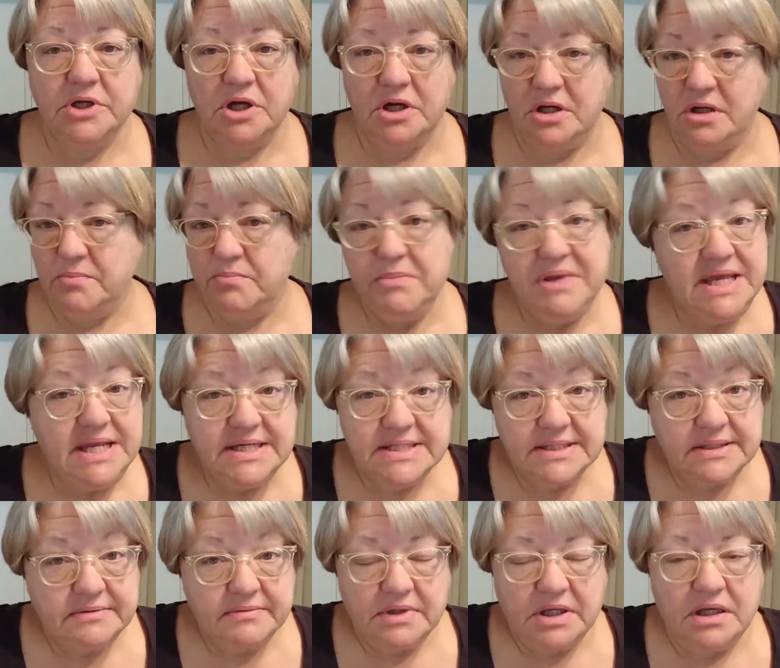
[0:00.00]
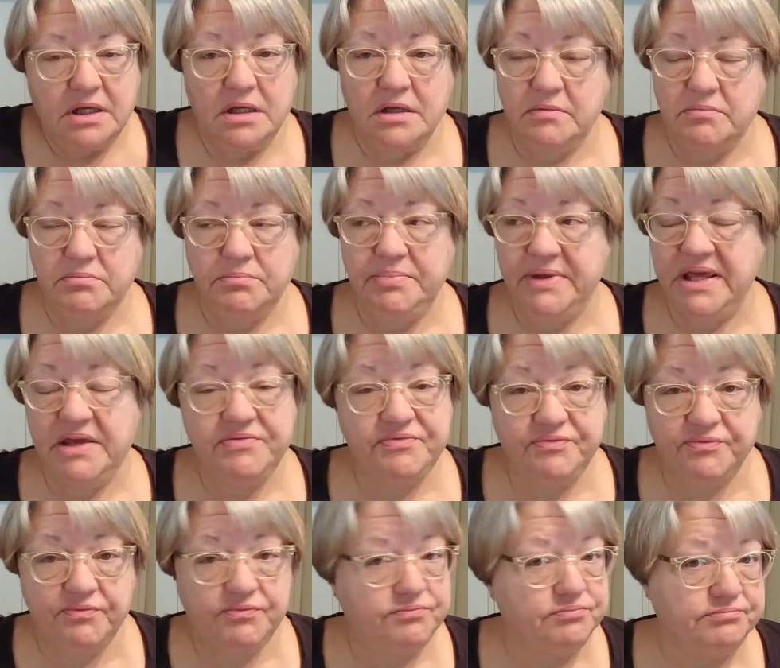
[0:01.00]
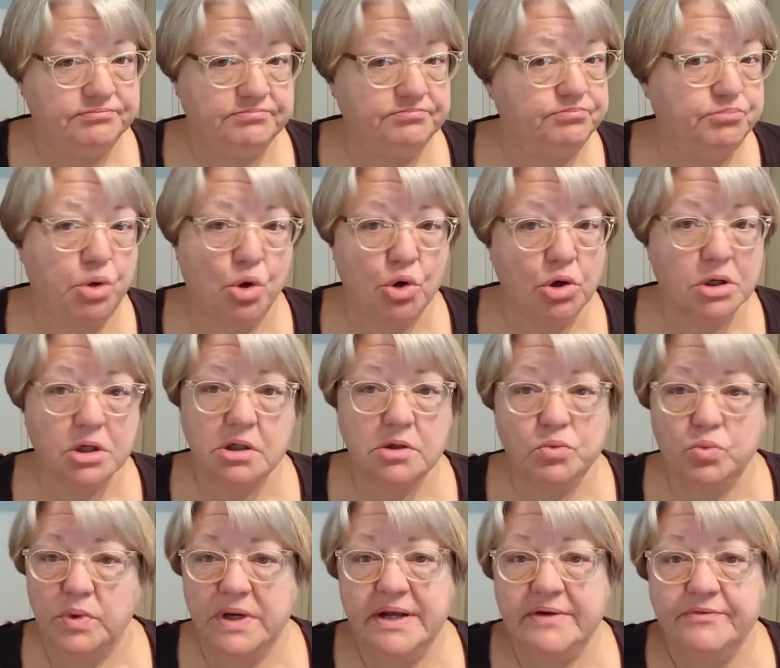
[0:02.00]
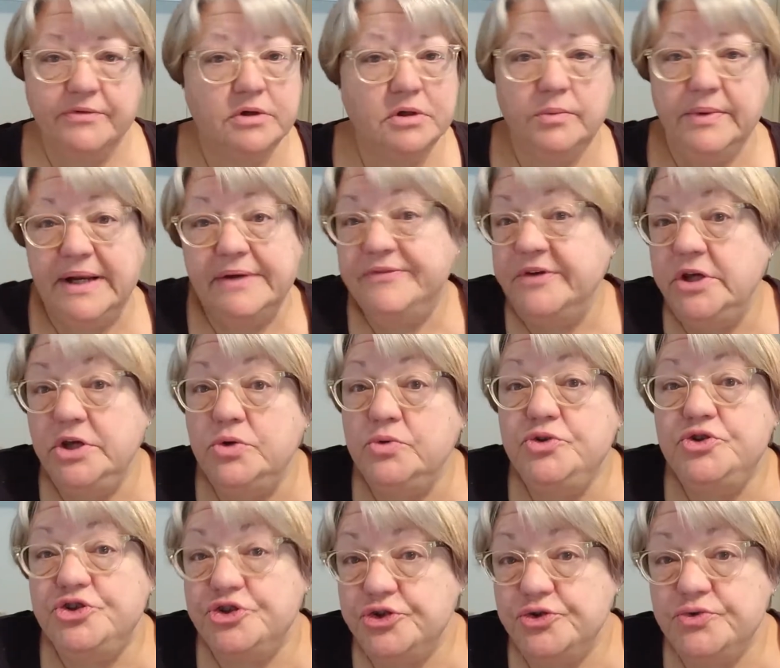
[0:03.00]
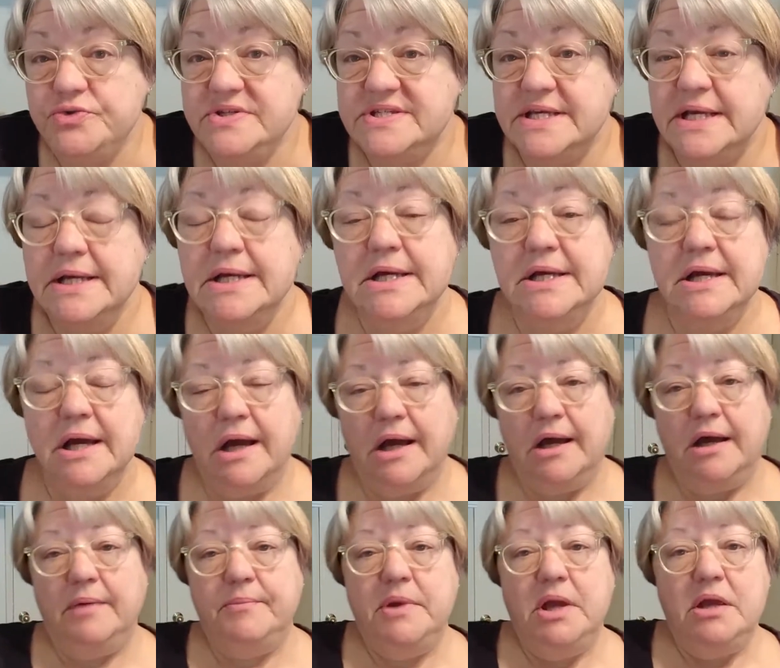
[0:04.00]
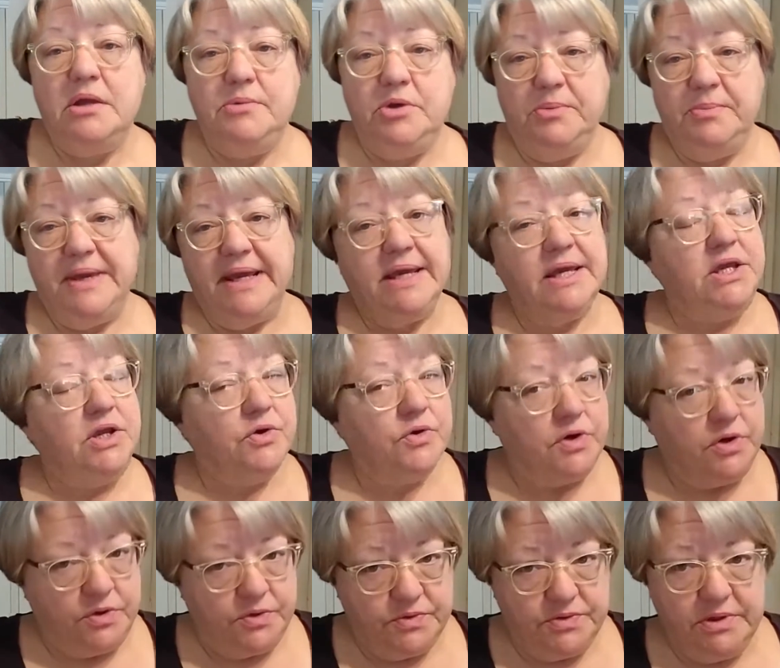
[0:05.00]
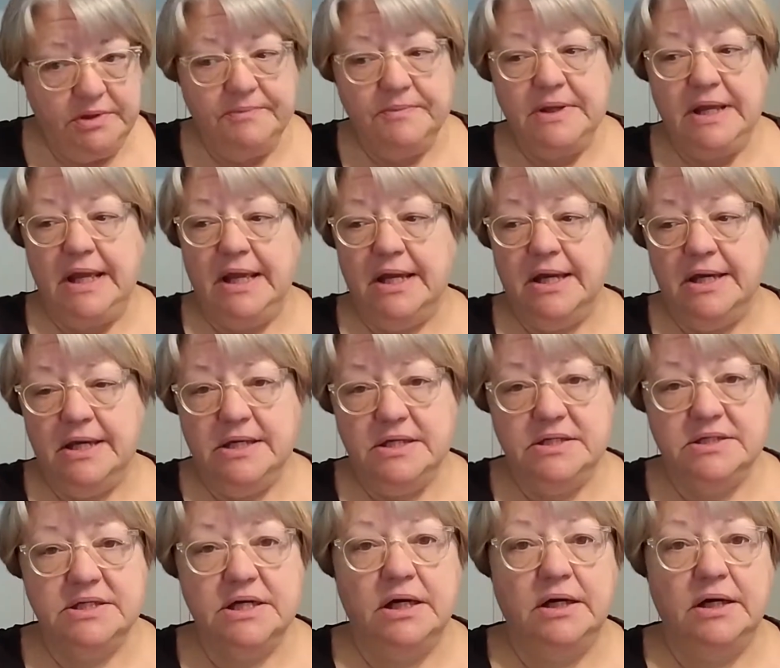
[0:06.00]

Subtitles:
meat, beef, pork, whatever you choose. You make it your own, and